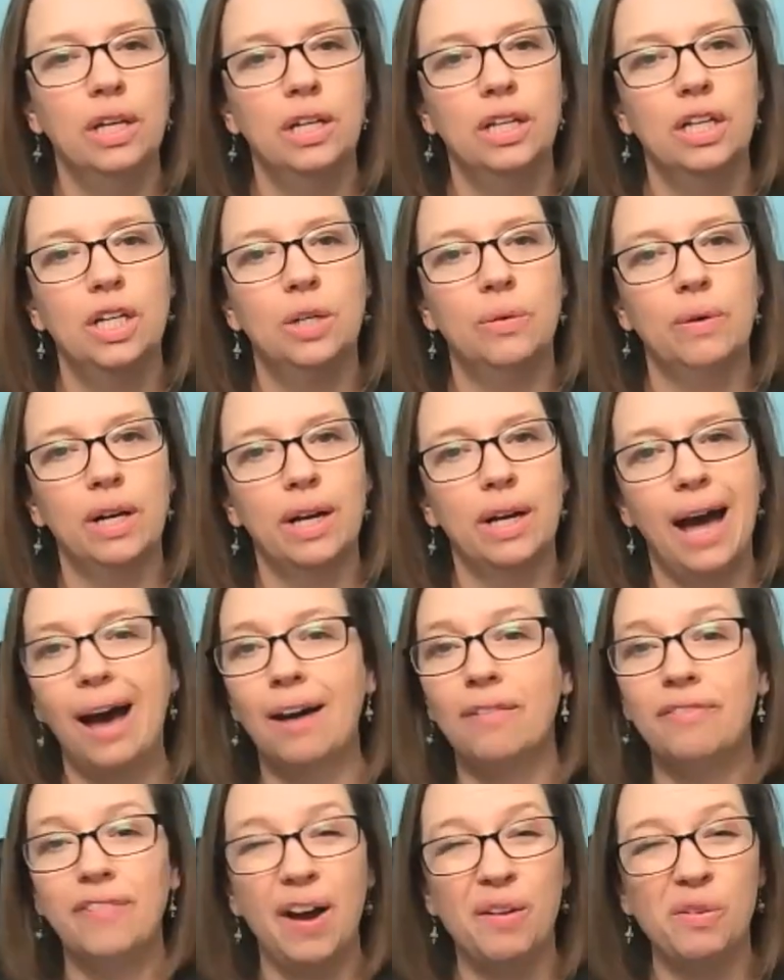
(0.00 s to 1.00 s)
you know, a
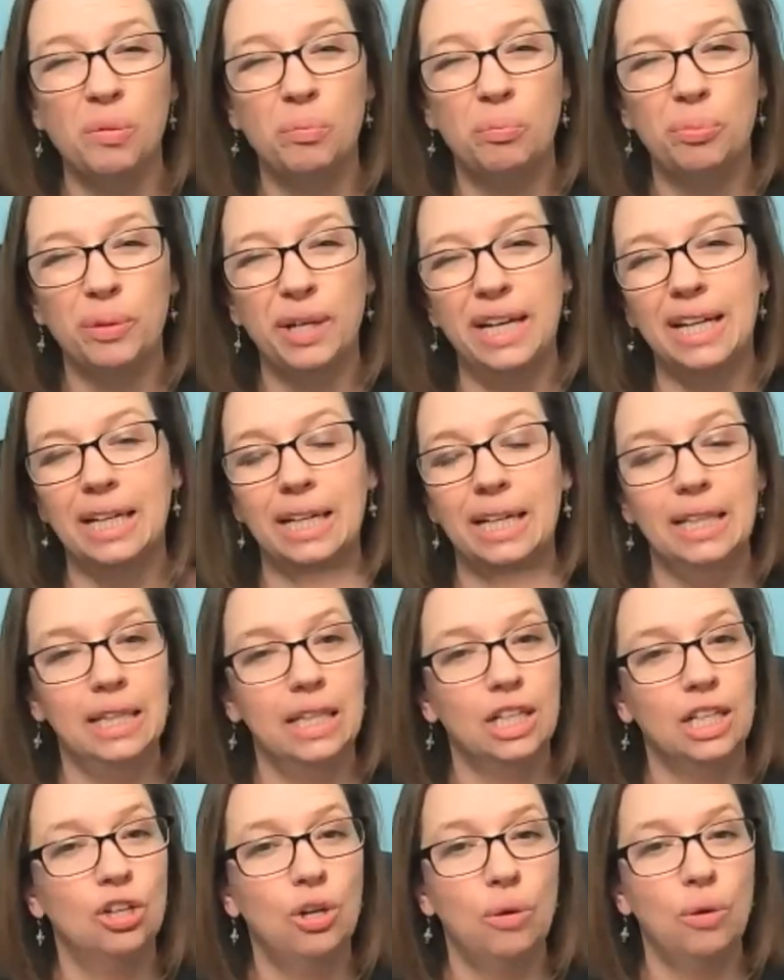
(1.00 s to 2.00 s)
half-hour break and
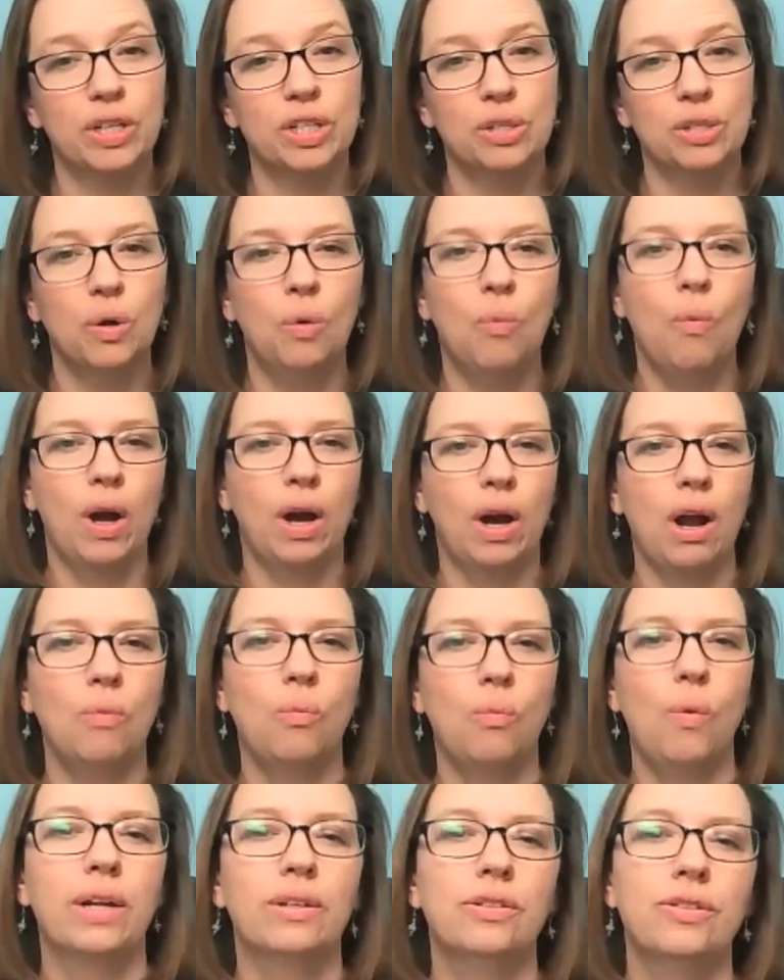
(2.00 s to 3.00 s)
then you go into a
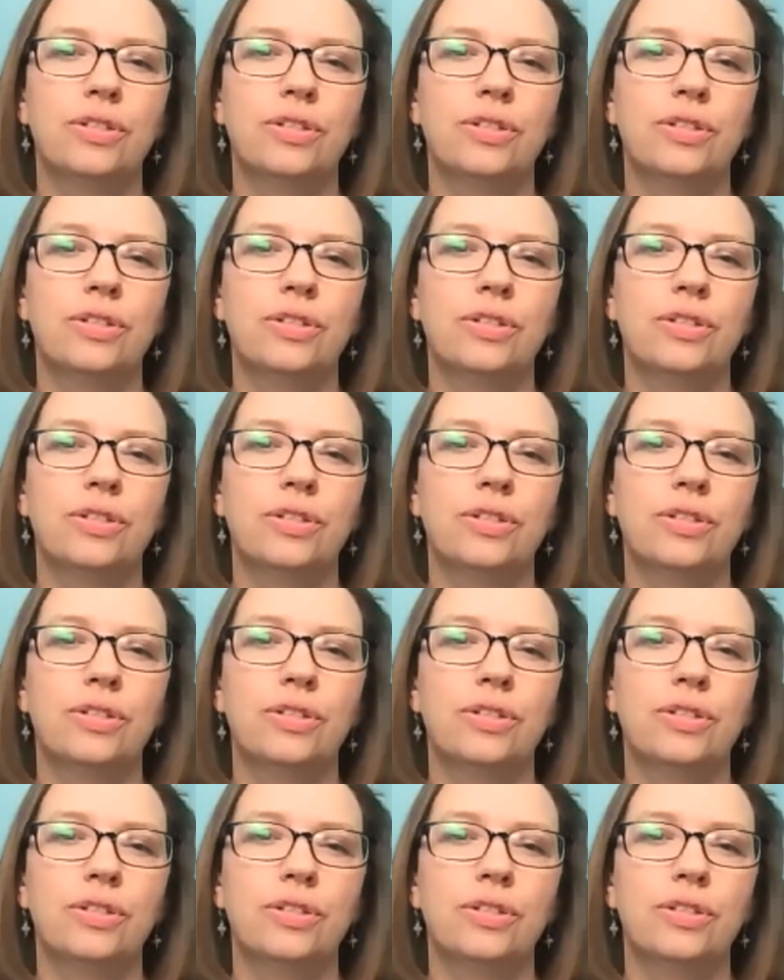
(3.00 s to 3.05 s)
one-on-one.